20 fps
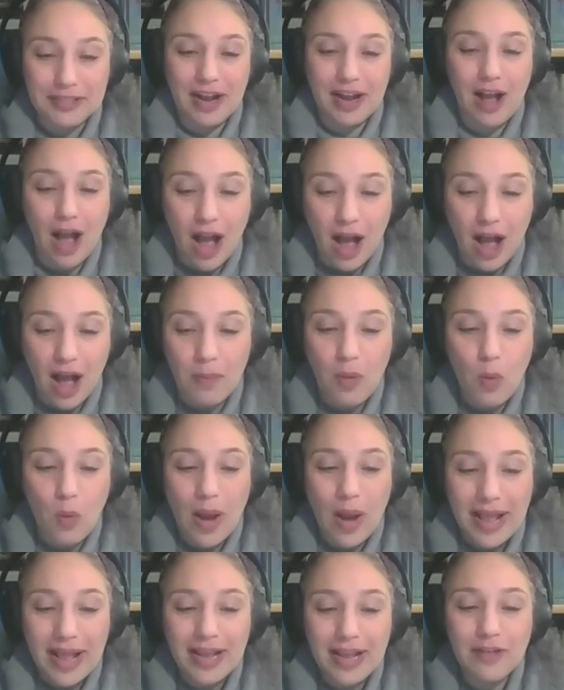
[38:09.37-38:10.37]
to come,
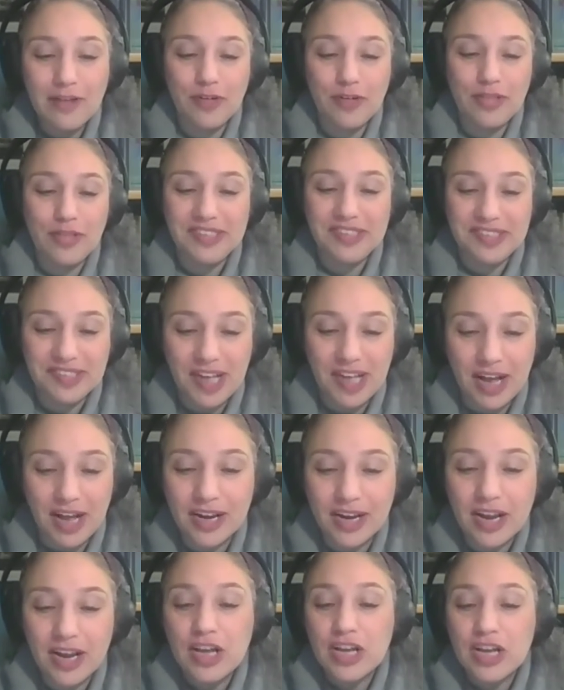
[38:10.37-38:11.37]
waiting for the
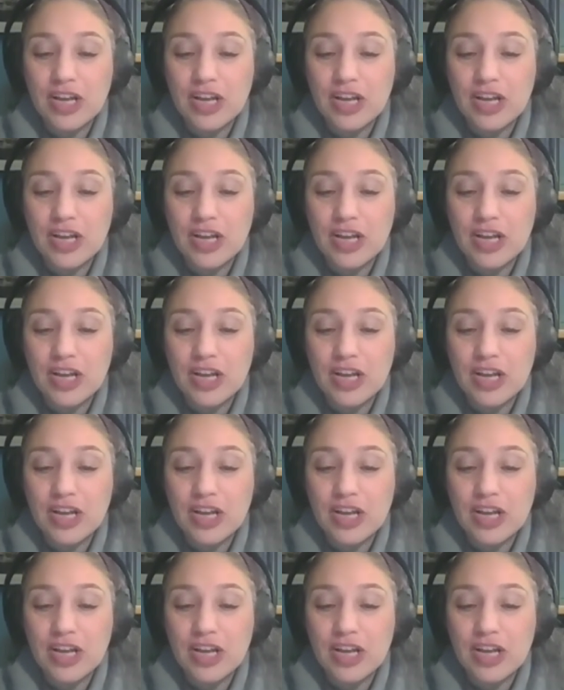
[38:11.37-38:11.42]
sun